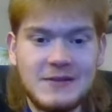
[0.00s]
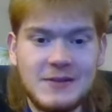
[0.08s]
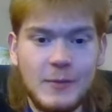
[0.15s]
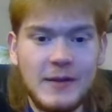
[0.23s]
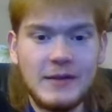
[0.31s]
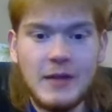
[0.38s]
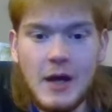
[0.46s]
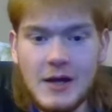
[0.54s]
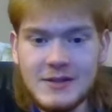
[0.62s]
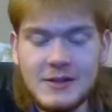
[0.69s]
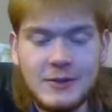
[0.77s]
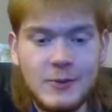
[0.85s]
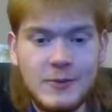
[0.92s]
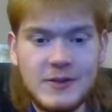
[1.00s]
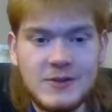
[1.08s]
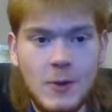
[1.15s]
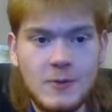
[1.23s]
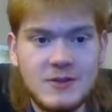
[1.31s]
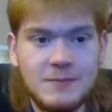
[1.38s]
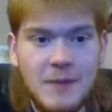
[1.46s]
We lost the Lucas
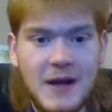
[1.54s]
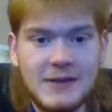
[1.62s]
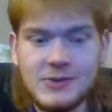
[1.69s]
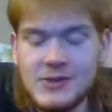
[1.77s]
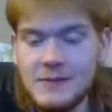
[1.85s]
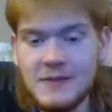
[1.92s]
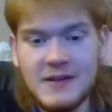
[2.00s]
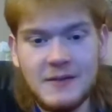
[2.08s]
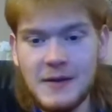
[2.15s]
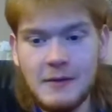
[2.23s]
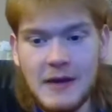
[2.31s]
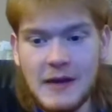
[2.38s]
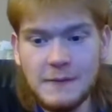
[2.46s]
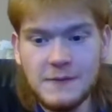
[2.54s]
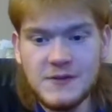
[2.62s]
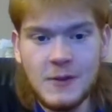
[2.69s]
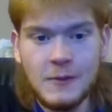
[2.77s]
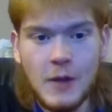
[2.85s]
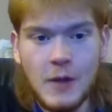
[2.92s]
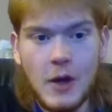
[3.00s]
Oil sponsorship that had been around for so
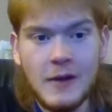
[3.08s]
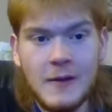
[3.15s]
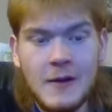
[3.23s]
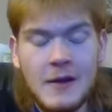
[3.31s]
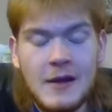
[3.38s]
long.